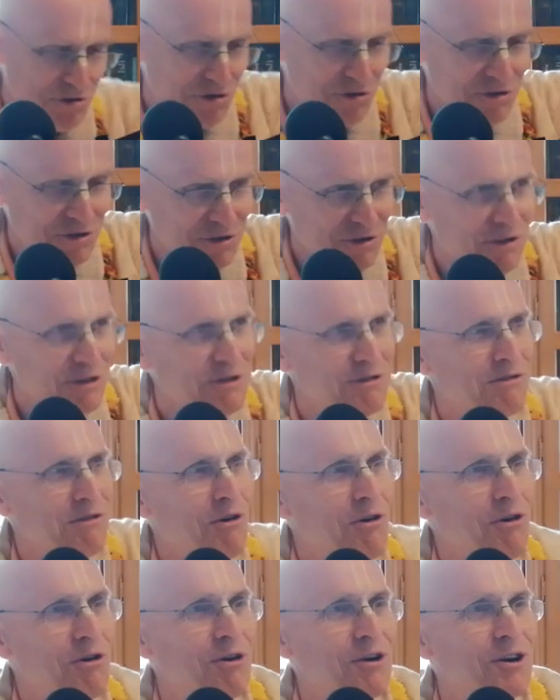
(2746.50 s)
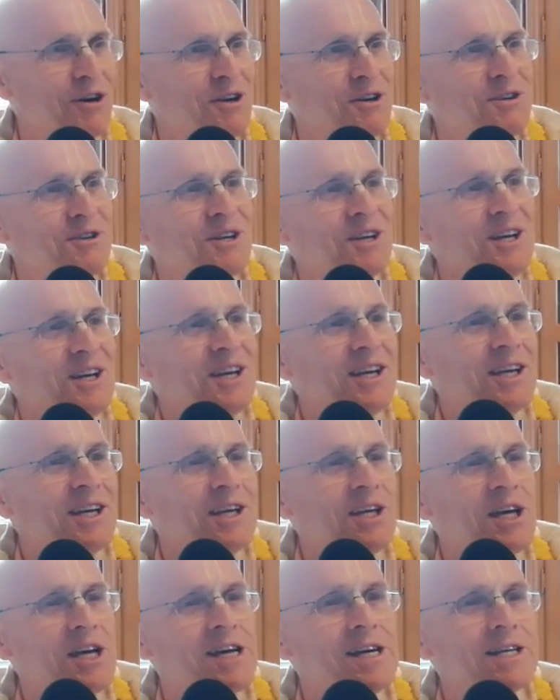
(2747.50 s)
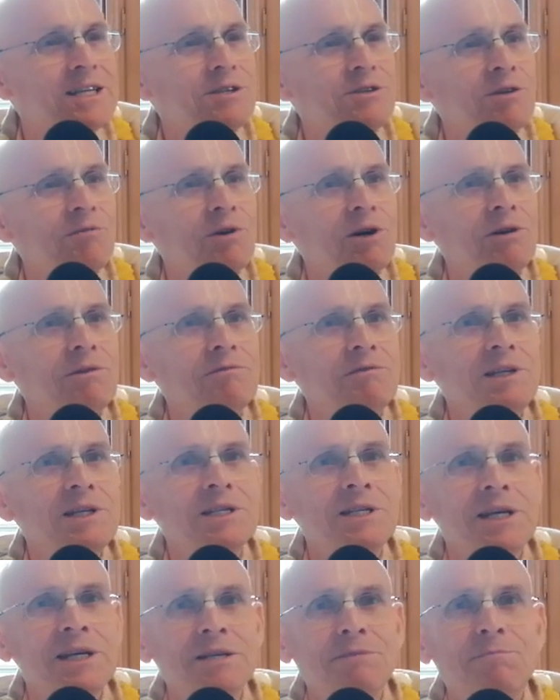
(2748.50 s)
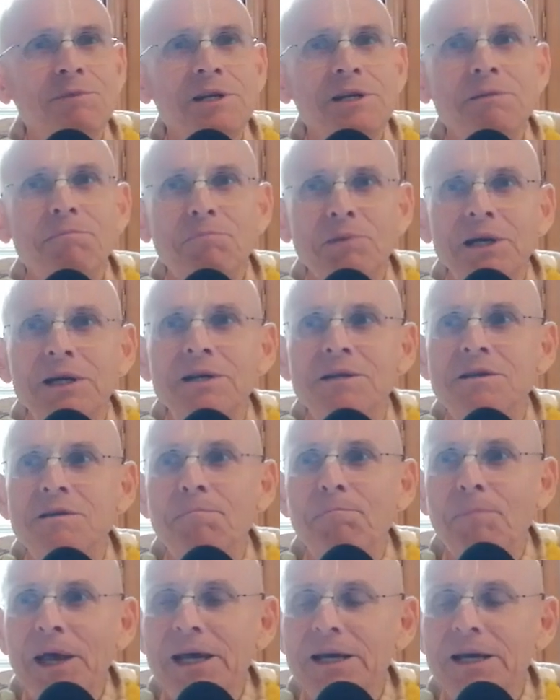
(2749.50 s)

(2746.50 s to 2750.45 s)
Jesus is Lord. Yes, well, this has been a big